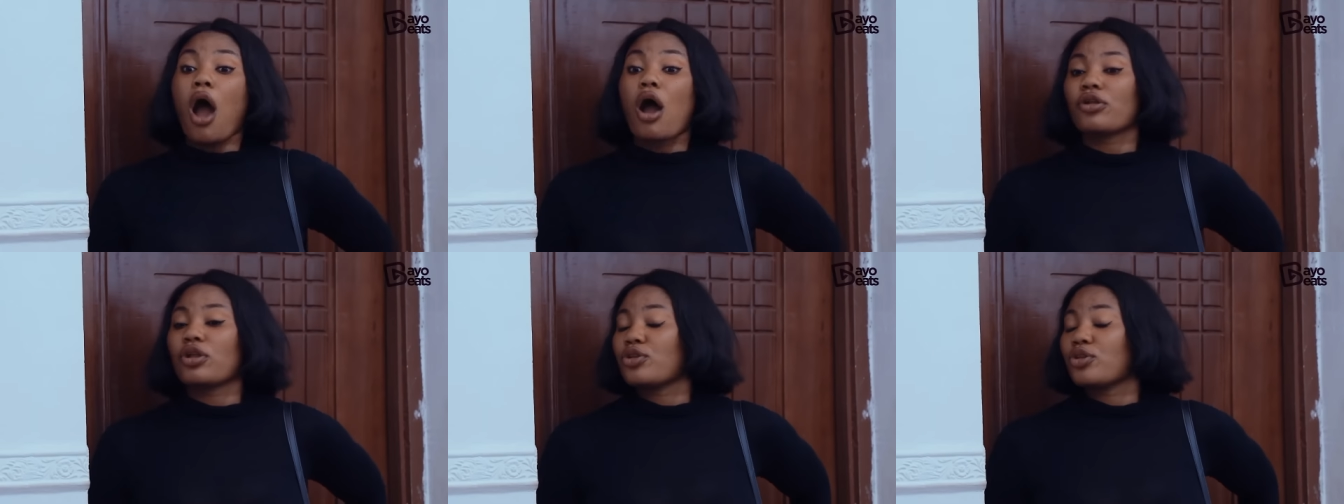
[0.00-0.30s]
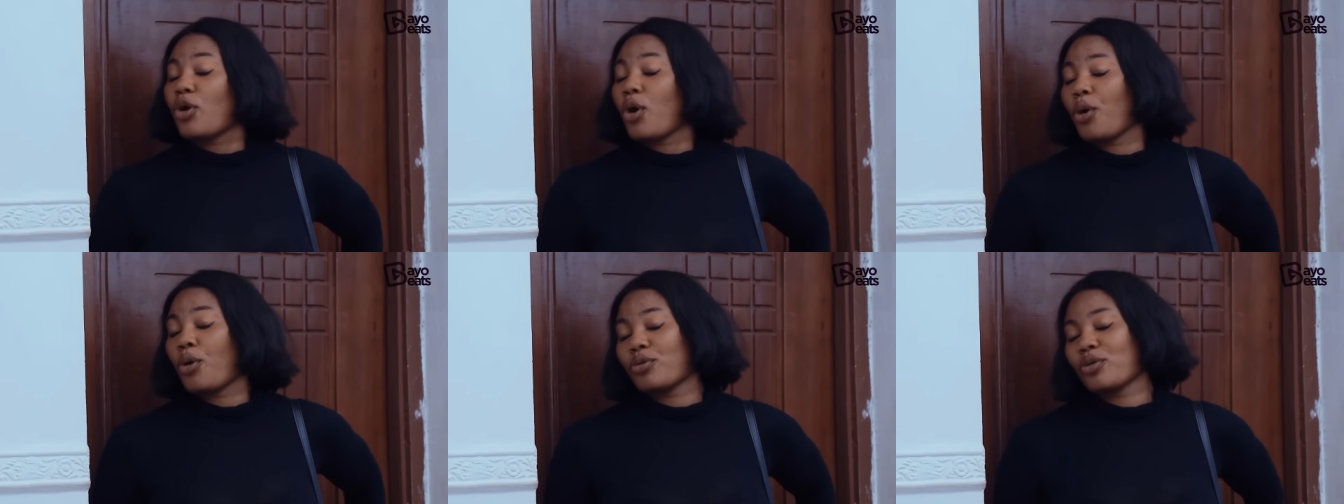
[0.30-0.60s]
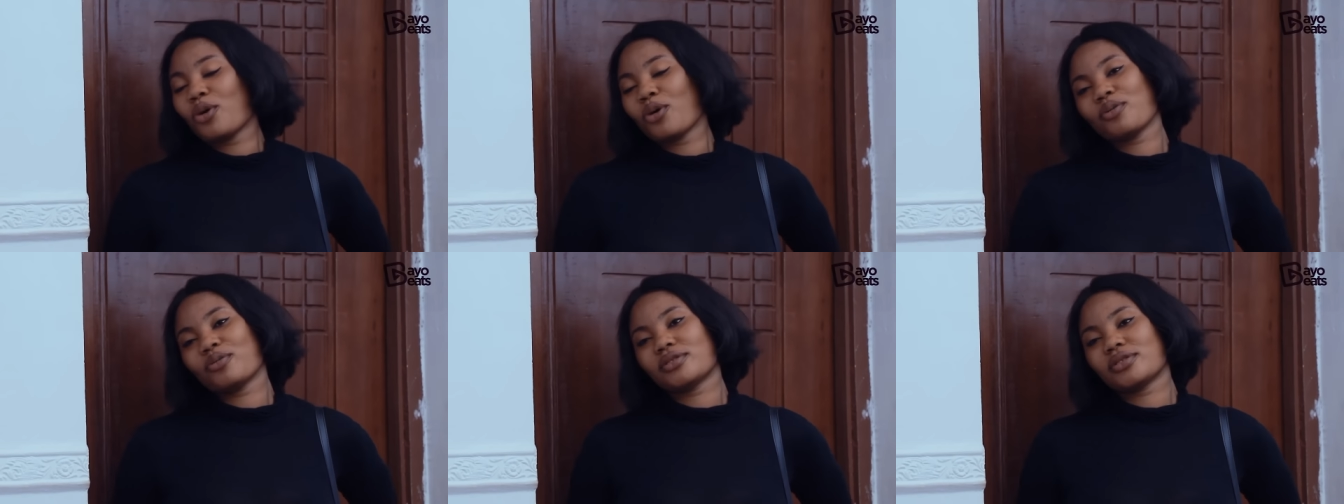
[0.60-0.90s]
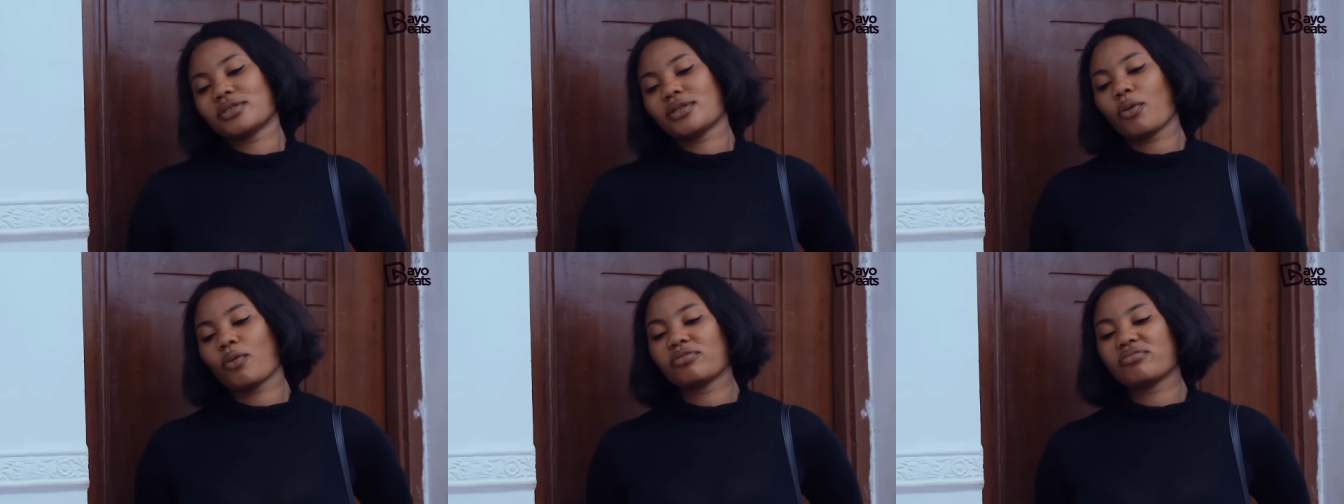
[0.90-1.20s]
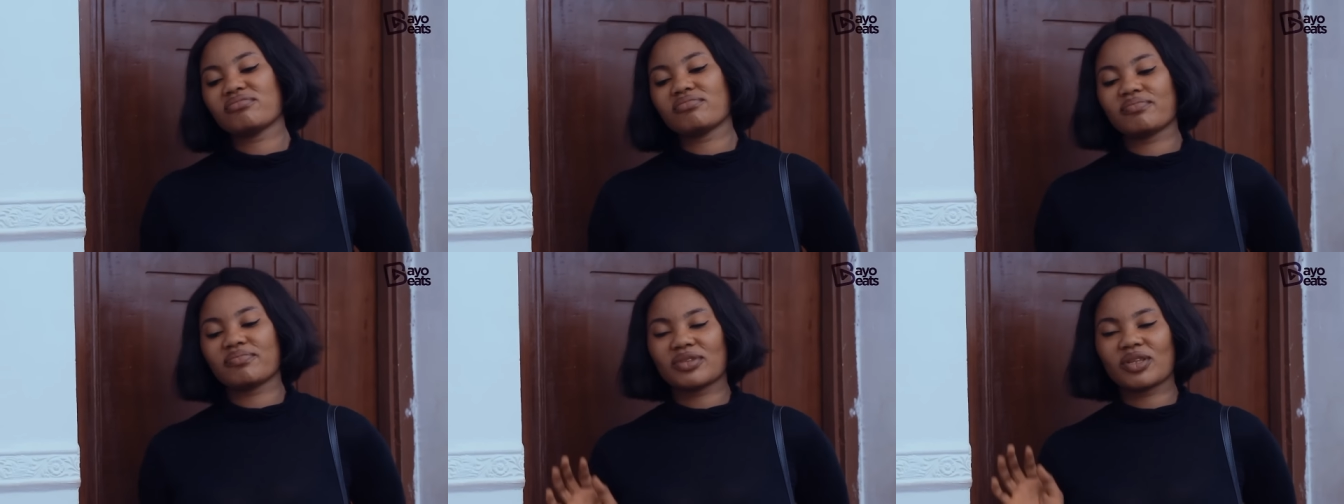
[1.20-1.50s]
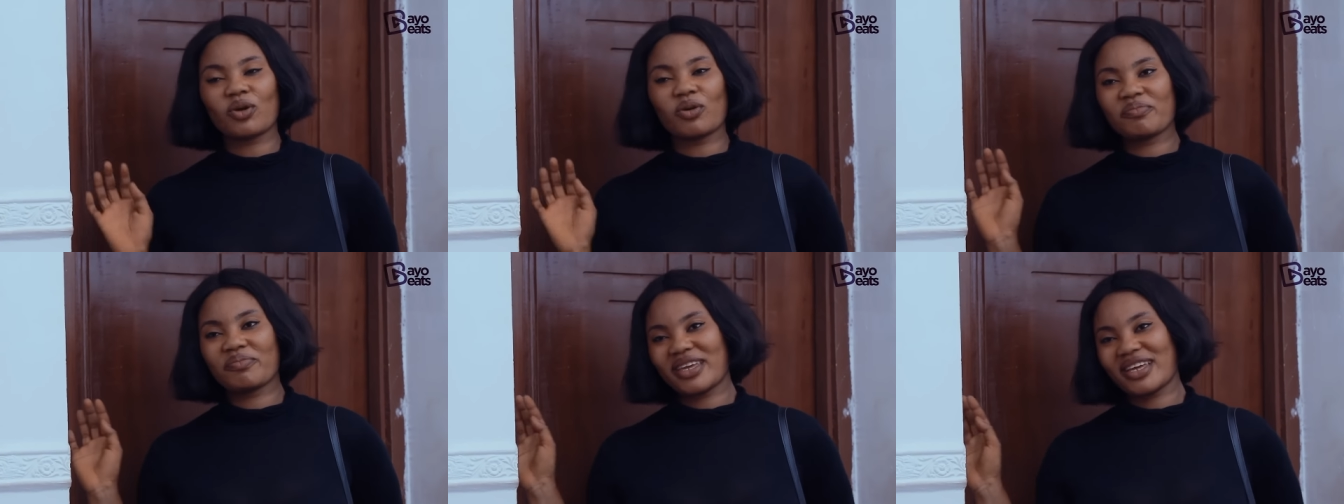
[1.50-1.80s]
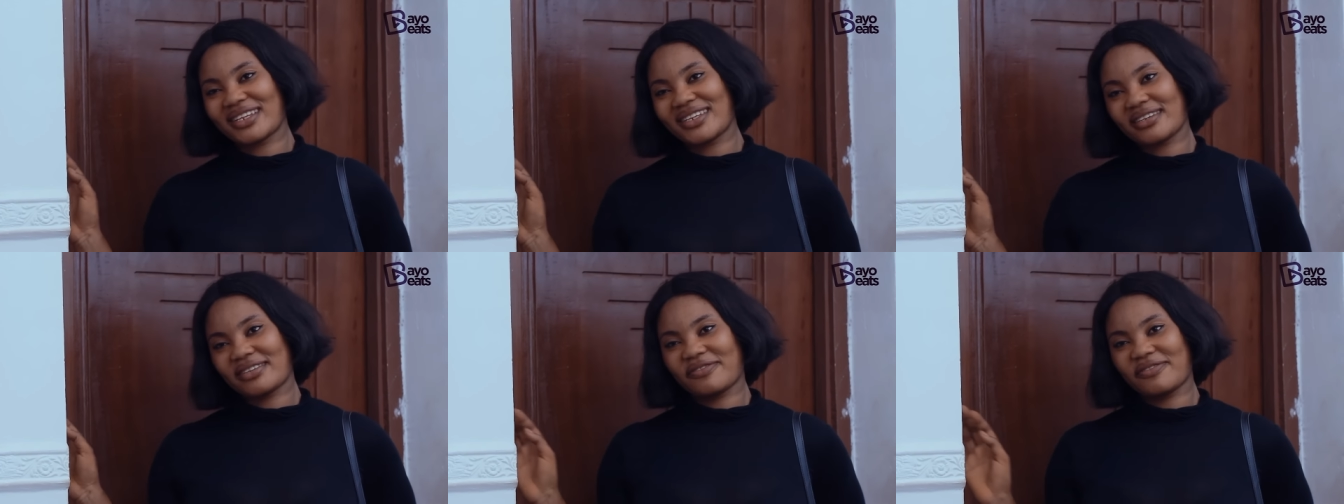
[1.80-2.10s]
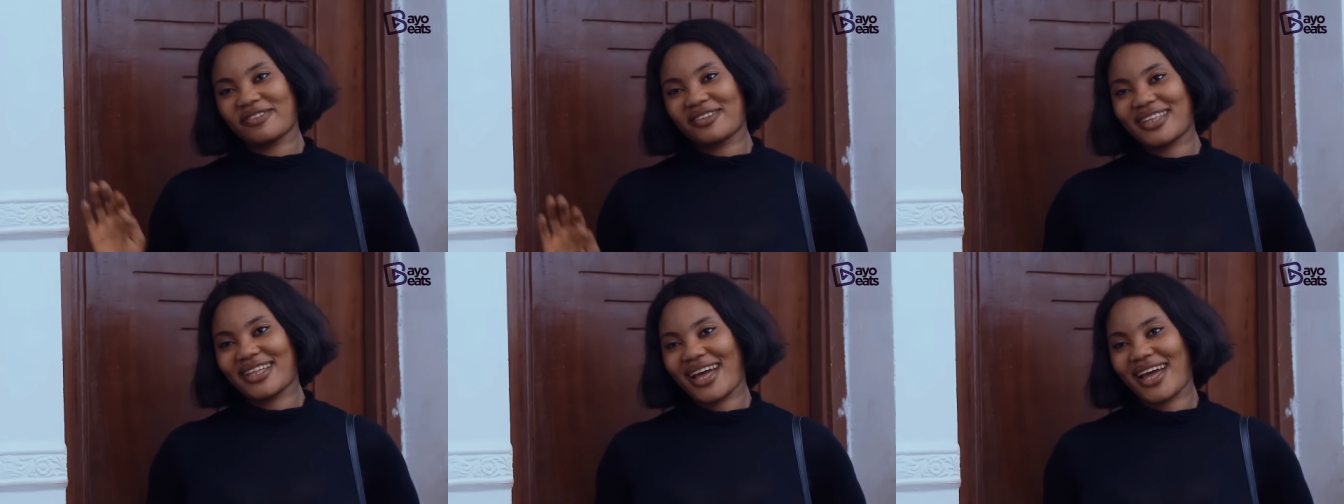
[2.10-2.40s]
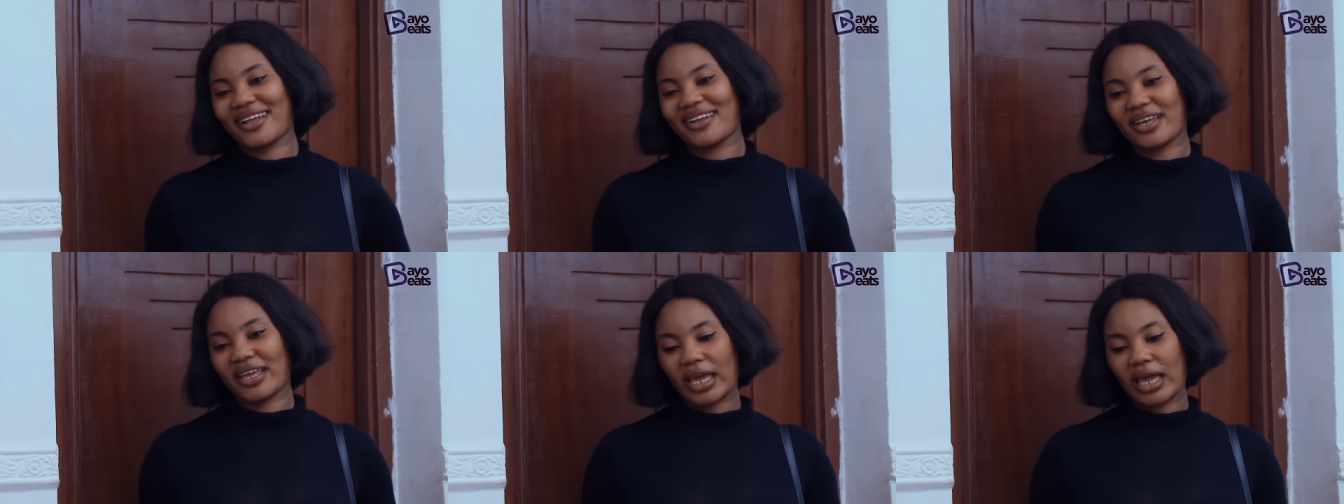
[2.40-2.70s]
Uh, no, no, don't don't be a it for that.